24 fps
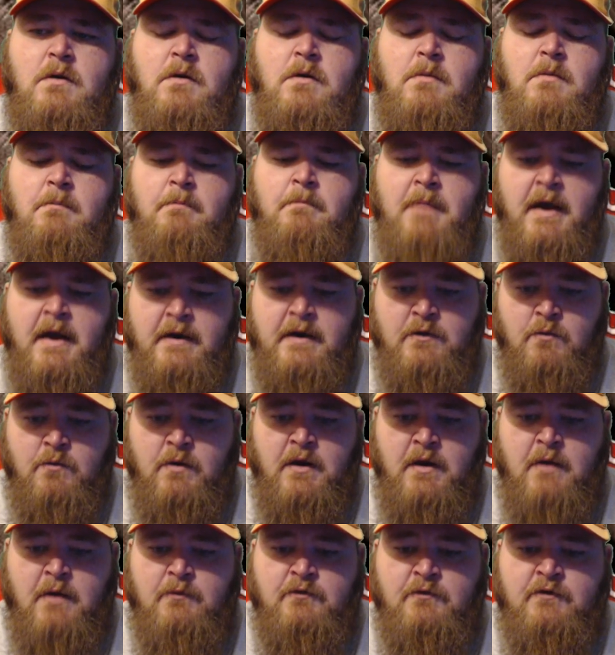back to what
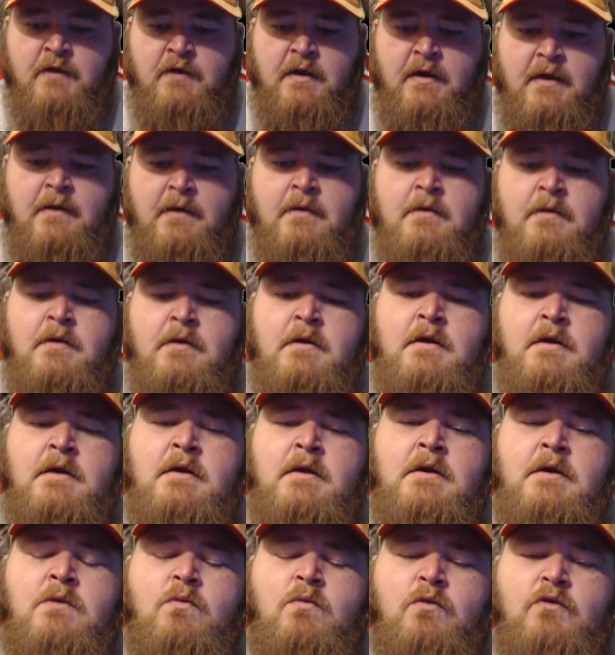I was saying
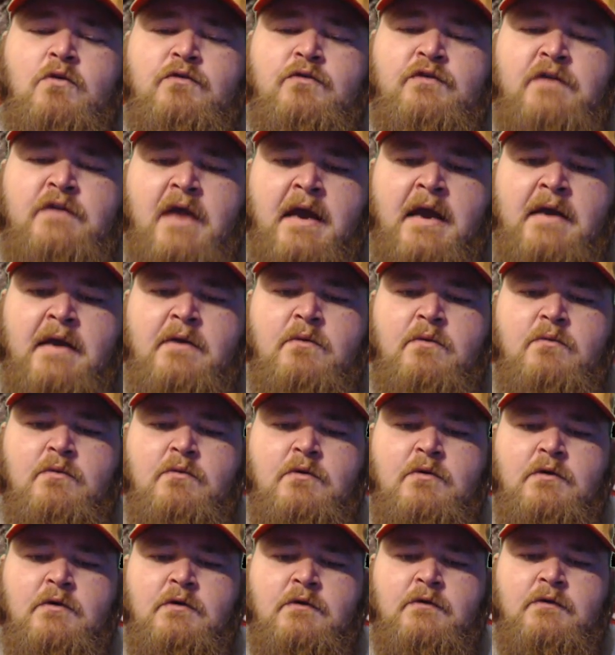was Dana
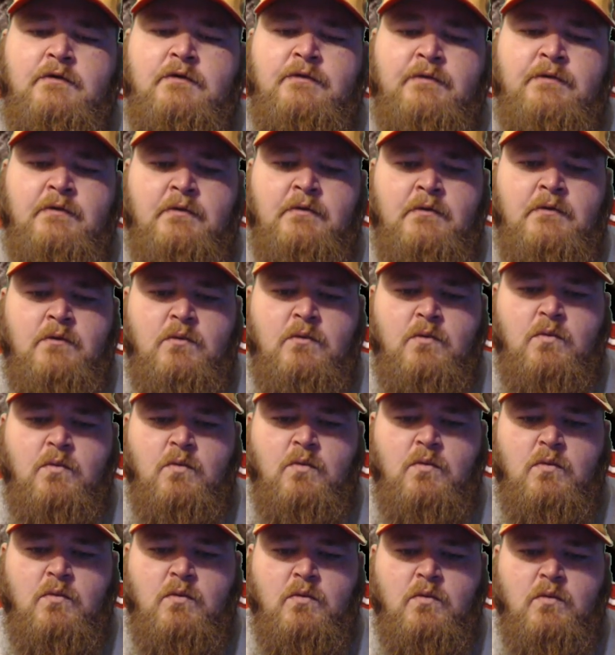was
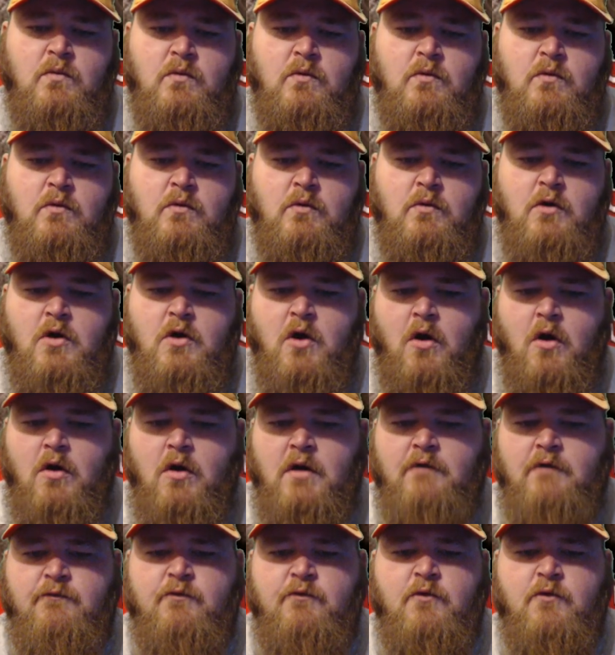
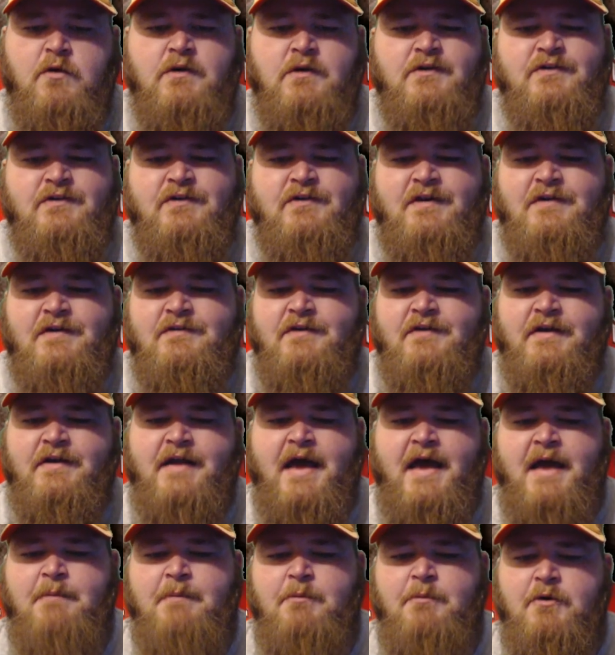calling for a 6 to
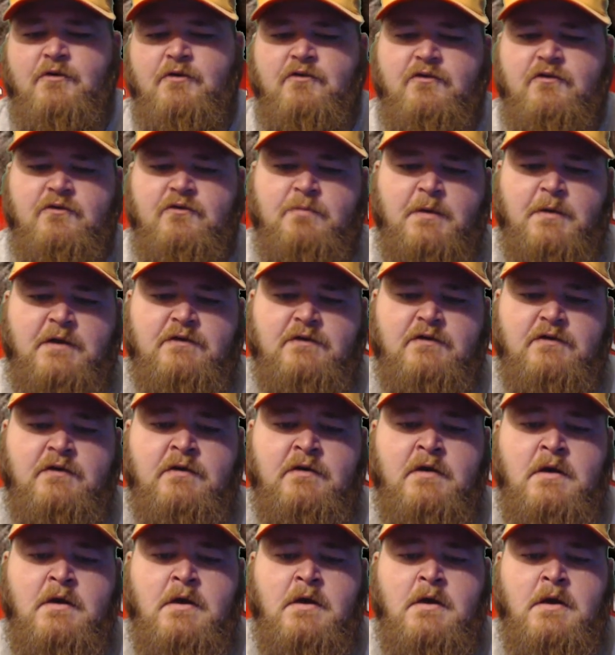9 month suspension,
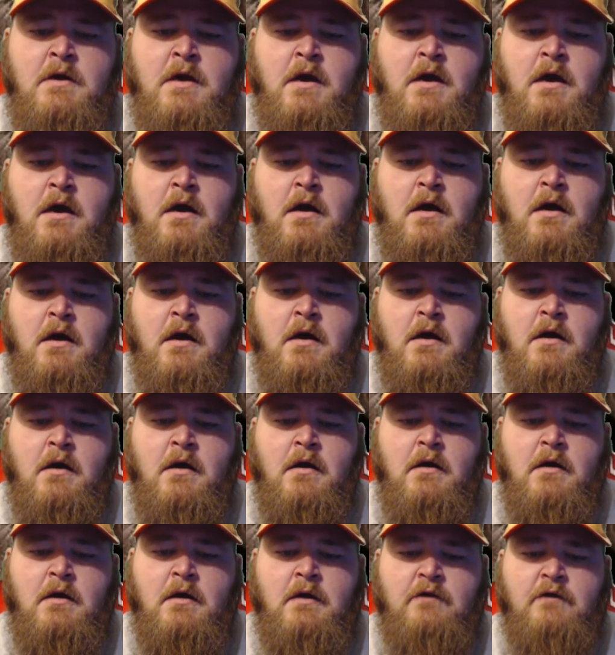
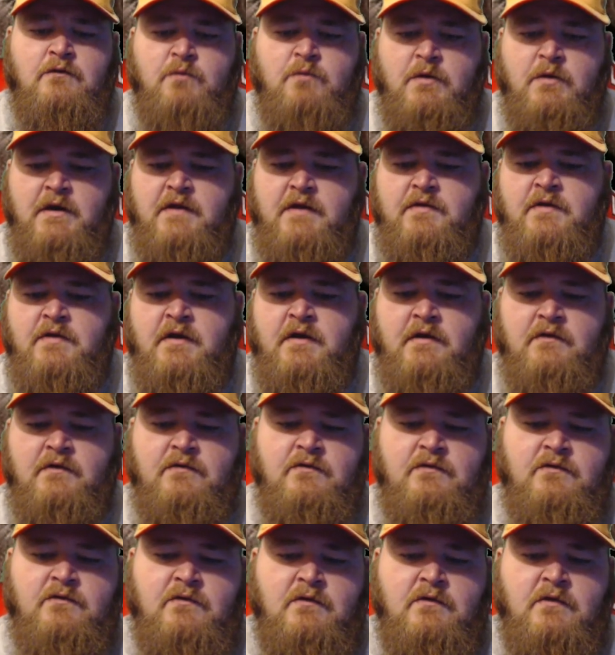is what he
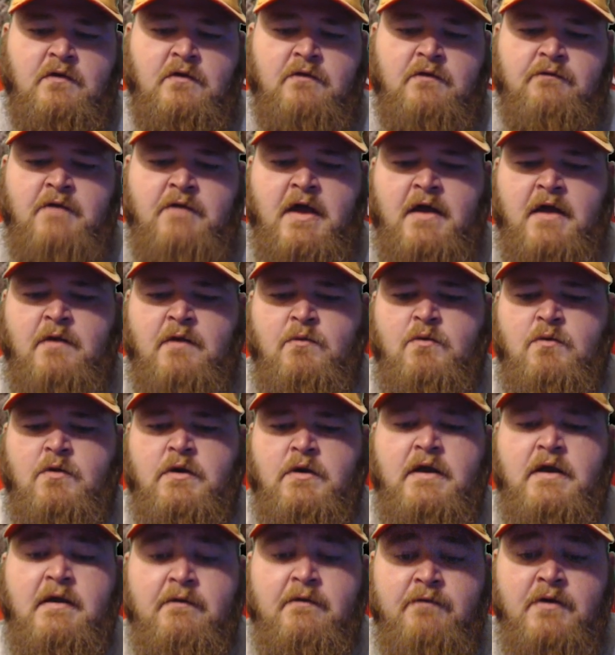thinks Nevada will
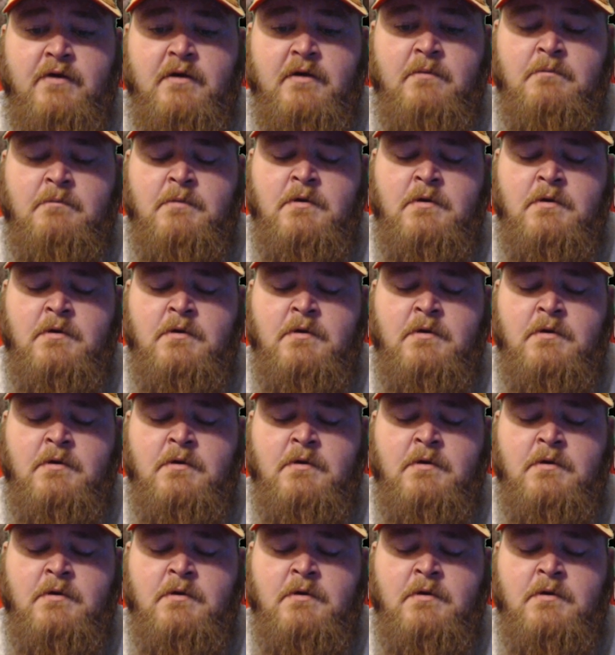give him.